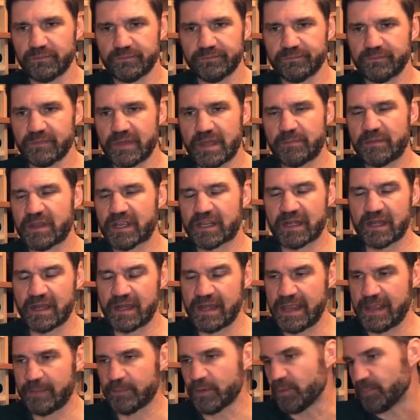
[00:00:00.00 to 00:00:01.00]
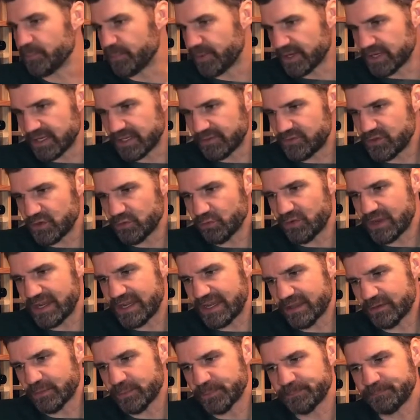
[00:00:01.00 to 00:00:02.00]
I'm not gonna name them, but if you read
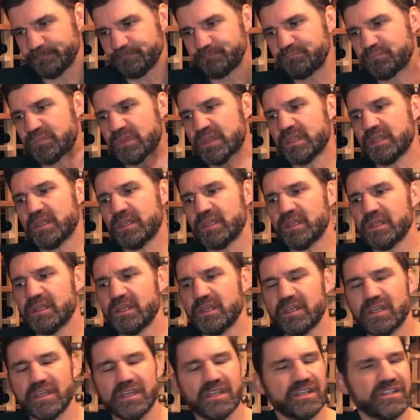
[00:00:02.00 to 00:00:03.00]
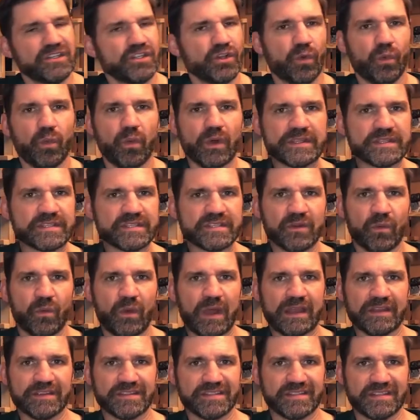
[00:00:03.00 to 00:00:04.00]
them, you'll once in a
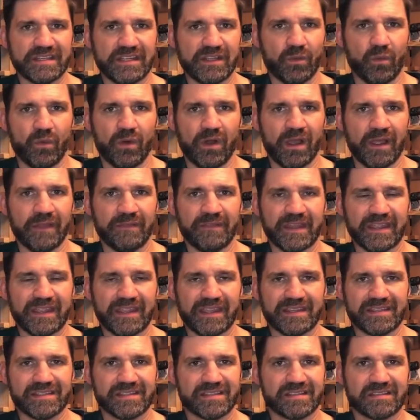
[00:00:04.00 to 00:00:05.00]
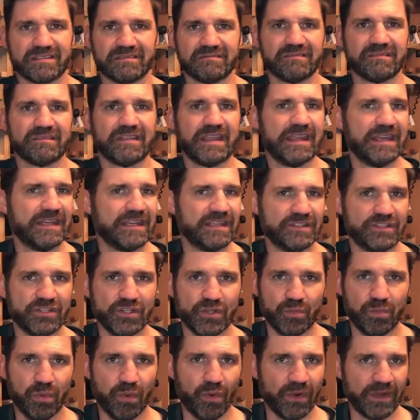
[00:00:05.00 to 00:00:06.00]
while see a wine that gets
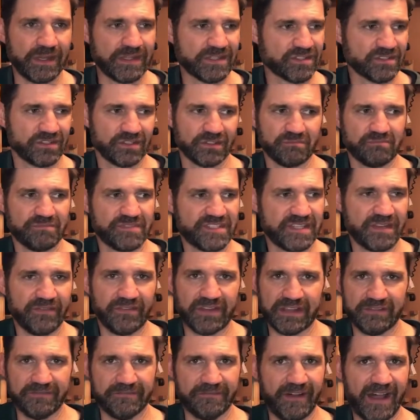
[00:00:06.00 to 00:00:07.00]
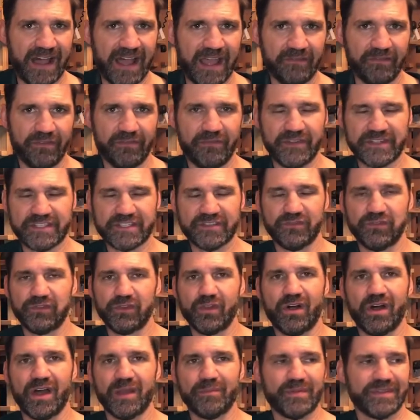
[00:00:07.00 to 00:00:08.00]
82 points or 75 if it's
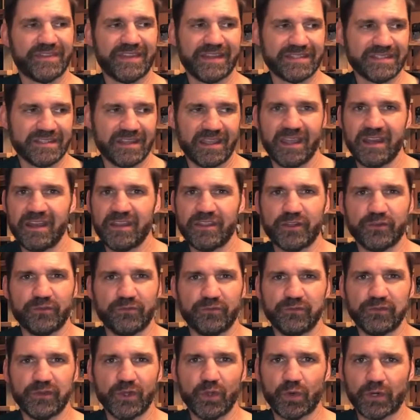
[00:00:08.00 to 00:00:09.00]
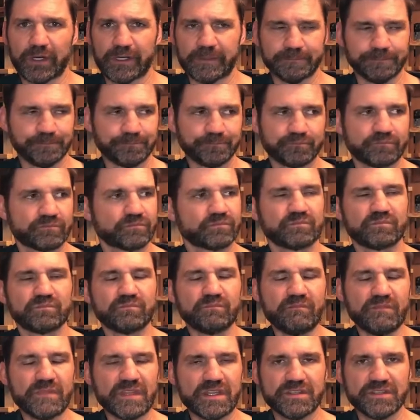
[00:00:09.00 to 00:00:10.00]
flawed, but that's kind of the floor.
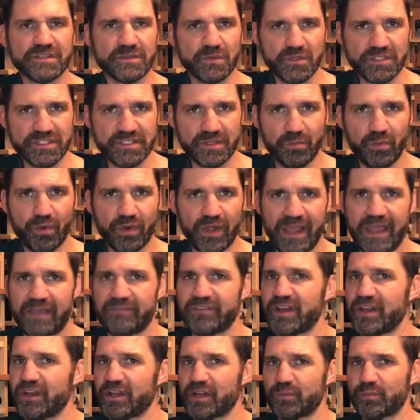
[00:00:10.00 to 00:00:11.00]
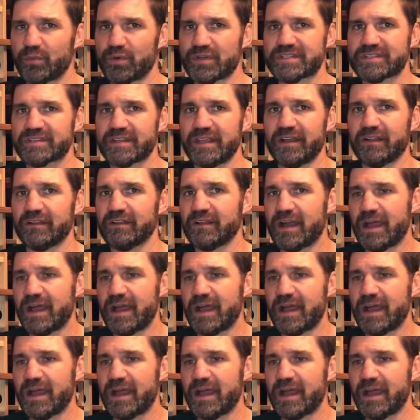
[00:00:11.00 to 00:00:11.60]
So what's the point of having a 100-point scale?